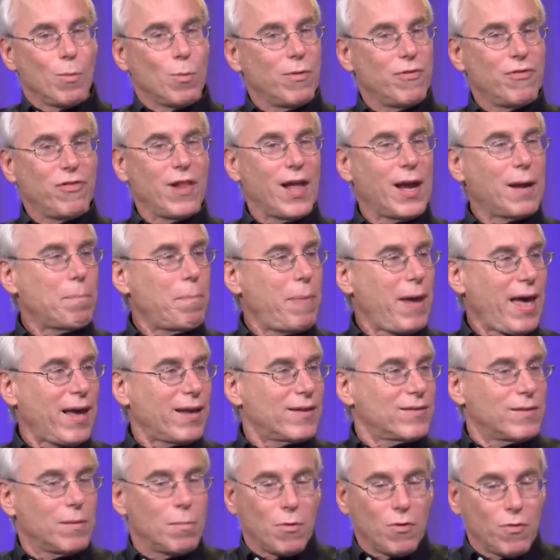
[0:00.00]
reflect
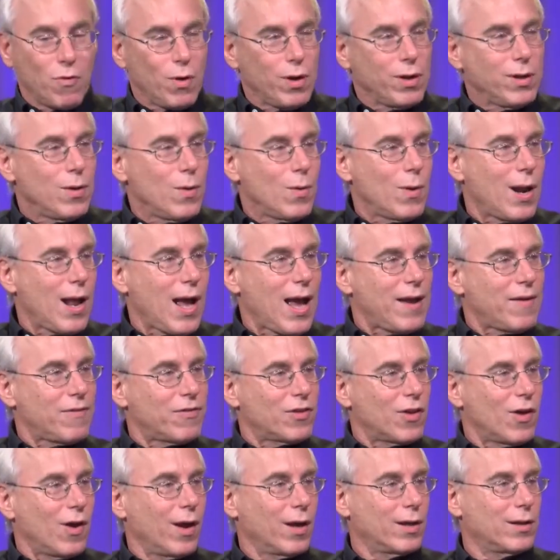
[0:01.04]
back some of what you and I
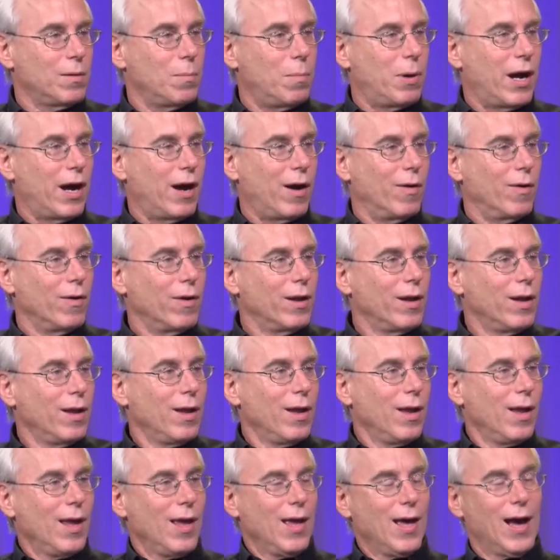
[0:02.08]
have talked mm. about.
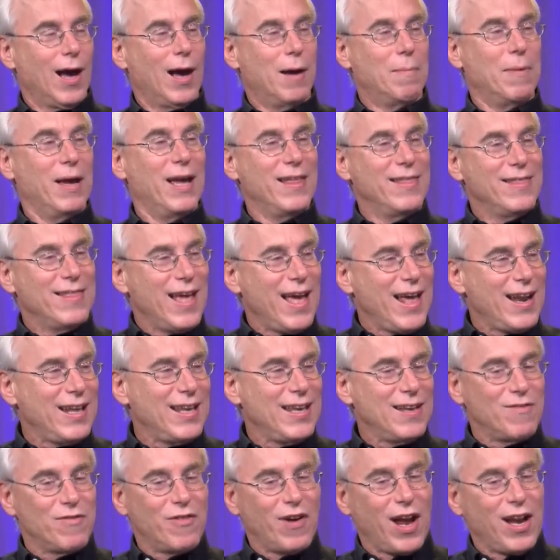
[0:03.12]
Um, and then
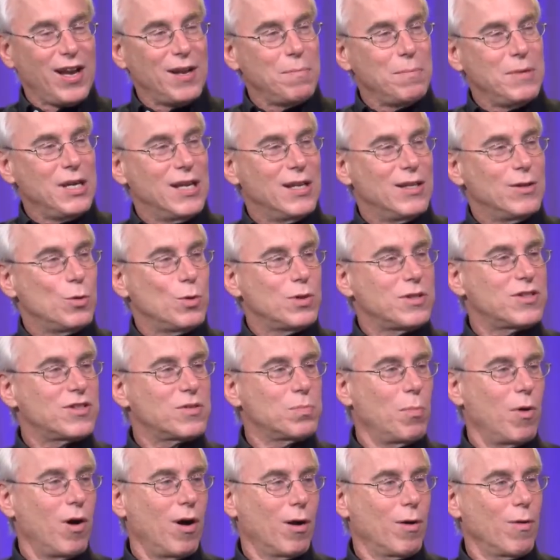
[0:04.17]
he invited me in into a
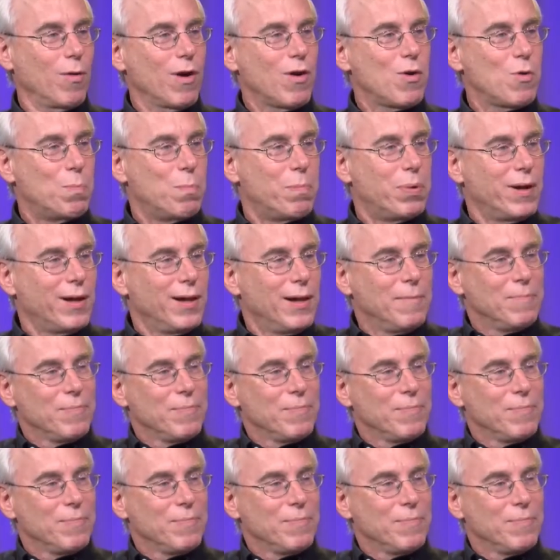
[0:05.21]
small group.